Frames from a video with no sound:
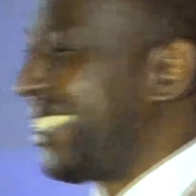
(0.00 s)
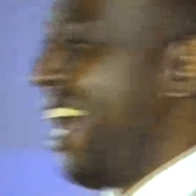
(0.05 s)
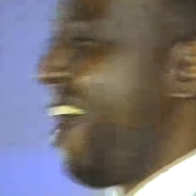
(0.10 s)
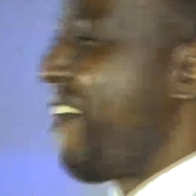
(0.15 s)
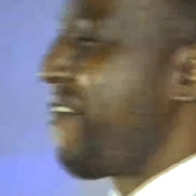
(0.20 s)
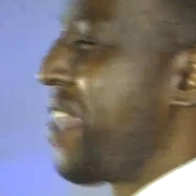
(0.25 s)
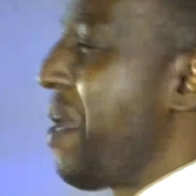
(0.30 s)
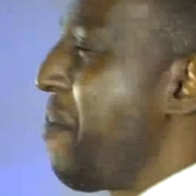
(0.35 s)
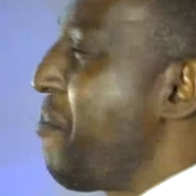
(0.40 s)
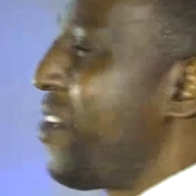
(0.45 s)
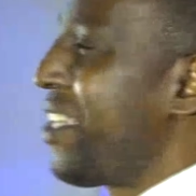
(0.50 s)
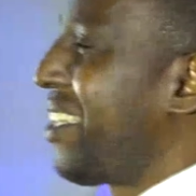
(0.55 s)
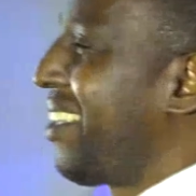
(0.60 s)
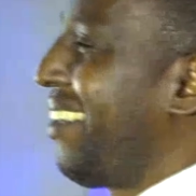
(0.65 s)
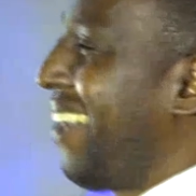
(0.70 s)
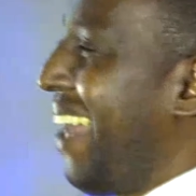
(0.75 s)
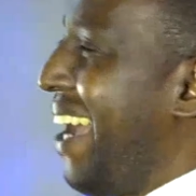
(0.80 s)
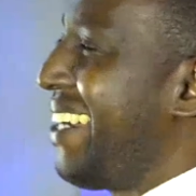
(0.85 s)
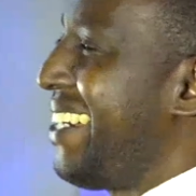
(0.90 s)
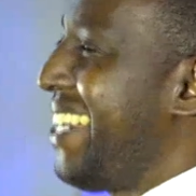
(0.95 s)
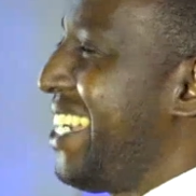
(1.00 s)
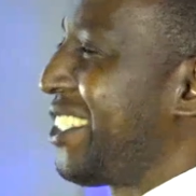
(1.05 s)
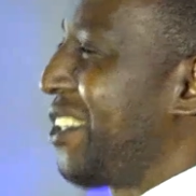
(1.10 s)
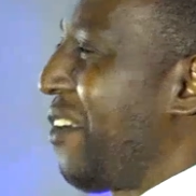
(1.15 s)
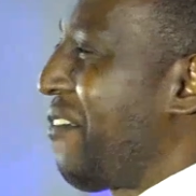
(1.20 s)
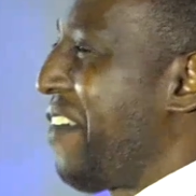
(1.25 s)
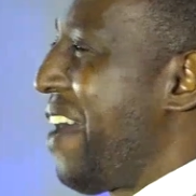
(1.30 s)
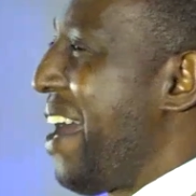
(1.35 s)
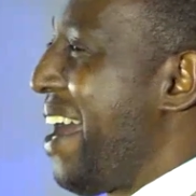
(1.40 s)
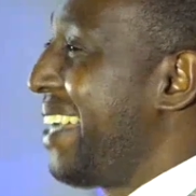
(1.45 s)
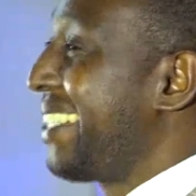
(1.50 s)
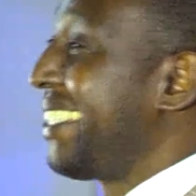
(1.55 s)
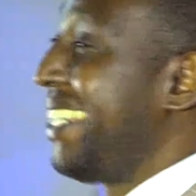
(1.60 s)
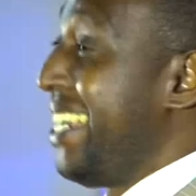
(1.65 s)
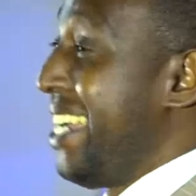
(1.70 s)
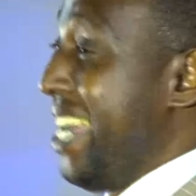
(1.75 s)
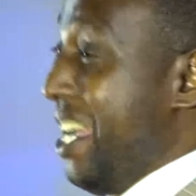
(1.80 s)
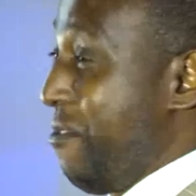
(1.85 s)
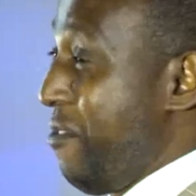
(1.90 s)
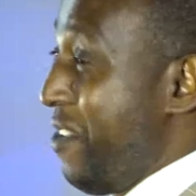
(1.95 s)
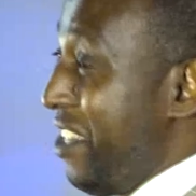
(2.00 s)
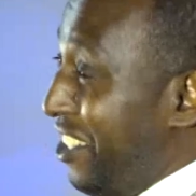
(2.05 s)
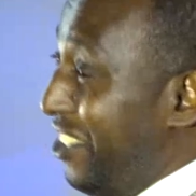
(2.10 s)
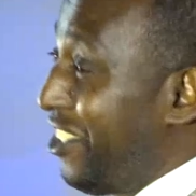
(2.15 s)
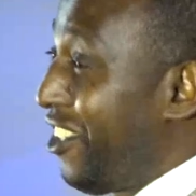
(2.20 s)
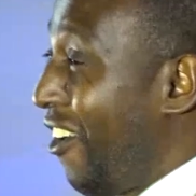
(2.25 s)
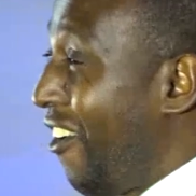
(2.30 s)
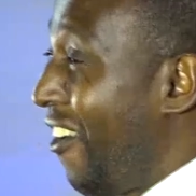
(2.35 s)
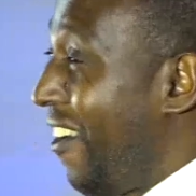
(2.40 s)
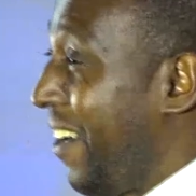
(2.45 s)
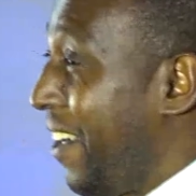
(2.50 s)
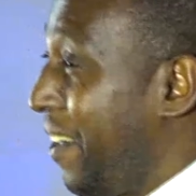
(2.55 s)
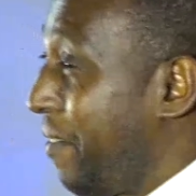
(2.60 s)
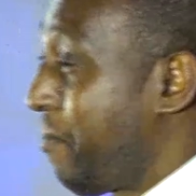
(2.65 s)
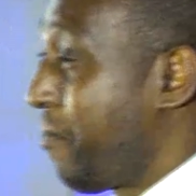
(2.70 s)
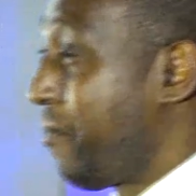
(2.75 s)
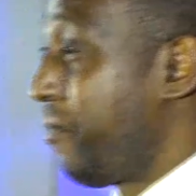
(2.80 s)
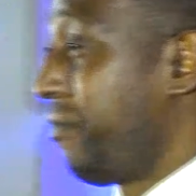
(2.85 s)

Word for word: serve them with gladness of heart and with joy.